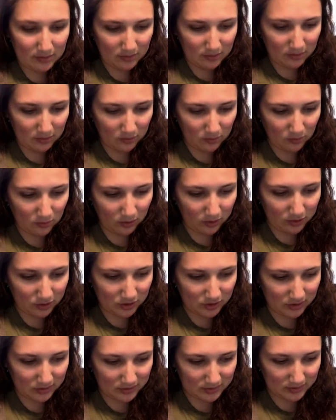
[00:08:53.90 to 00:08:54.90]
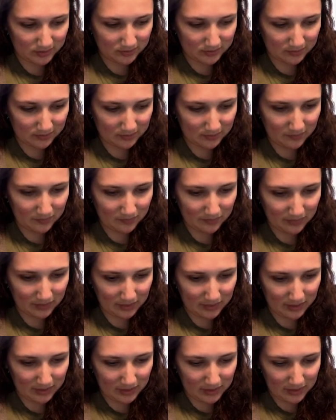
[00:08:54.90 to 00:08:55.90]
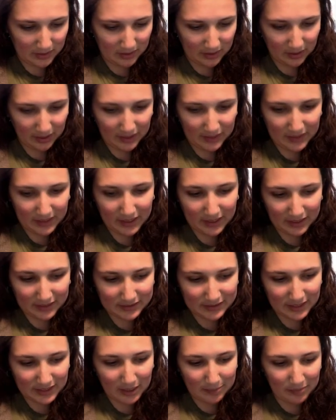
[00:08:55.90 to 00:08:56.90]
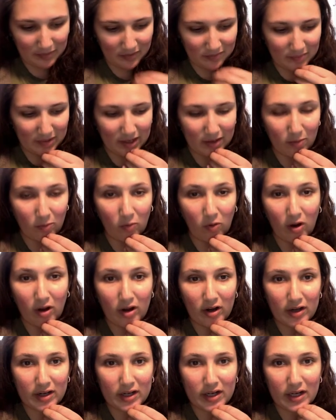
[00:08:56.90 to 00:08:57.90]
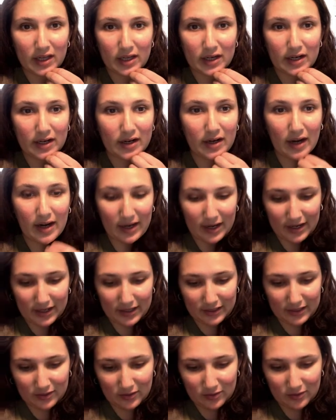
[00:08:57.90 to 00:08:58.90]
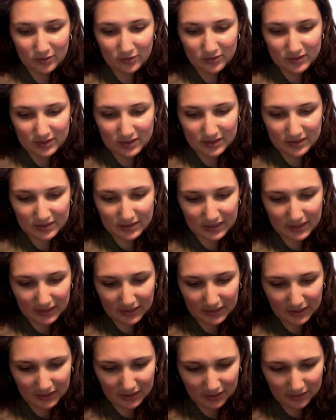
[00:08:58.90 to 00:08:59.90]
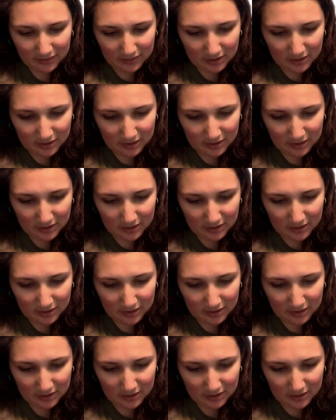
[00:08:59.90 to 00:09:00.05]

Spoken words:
Gorgeous. And then on top of my watercolor, I used the